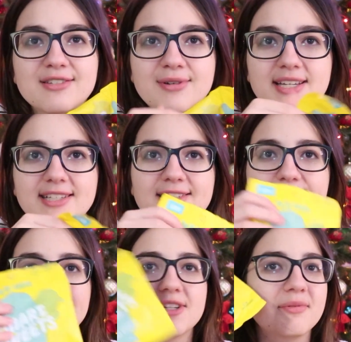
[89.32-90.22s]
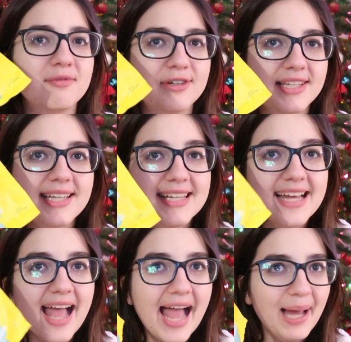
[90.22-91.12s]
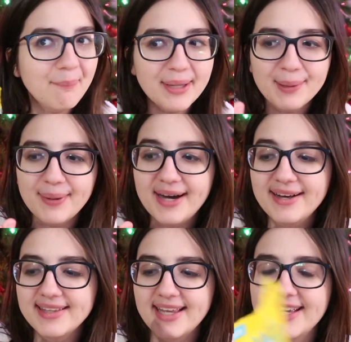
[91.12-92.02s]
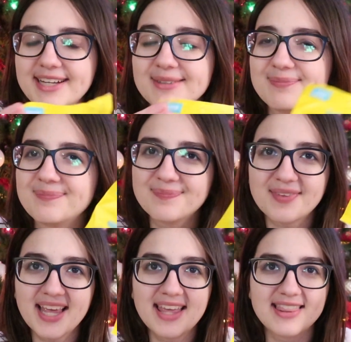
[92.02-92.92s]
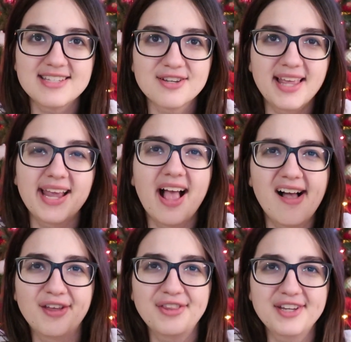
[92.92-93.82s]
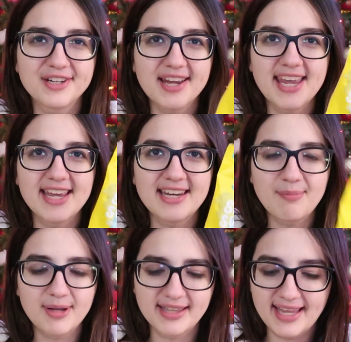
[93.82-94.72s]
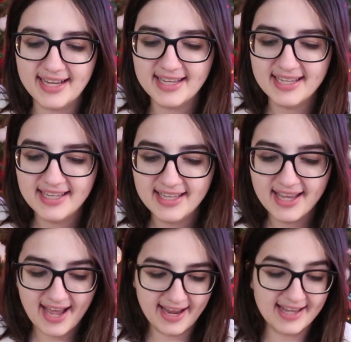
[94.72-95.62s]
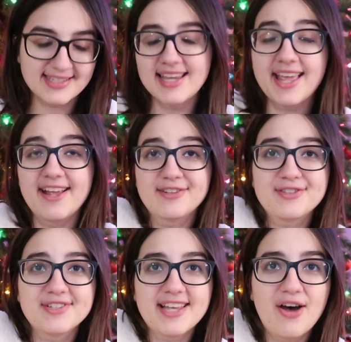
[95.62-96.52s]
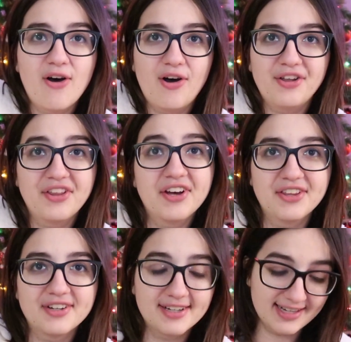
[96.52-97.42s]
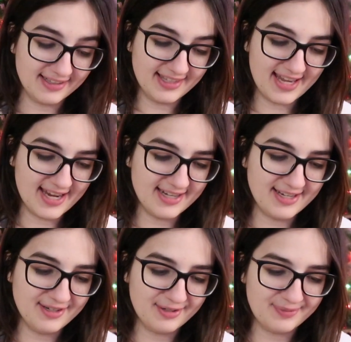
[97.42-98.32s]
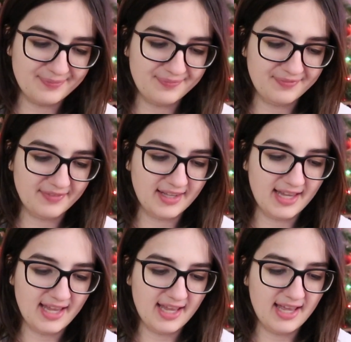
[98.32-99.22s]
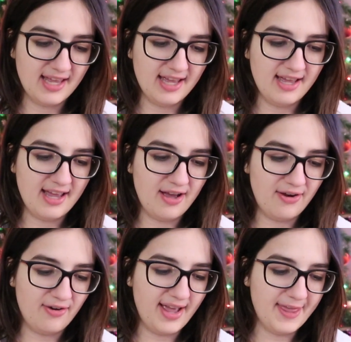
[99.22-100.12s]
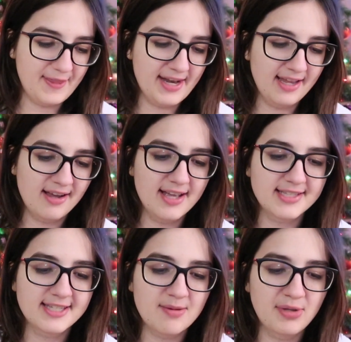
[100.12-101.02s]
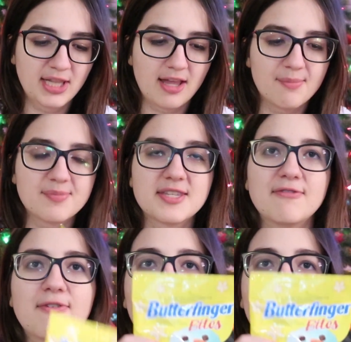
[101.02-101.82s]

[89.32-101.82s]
Sweets, which I'm really happy about. Like, these are like healthier candy, but like I guess it cancels out all the other unhealthy candy, you know. Oh, and then I got some lumps of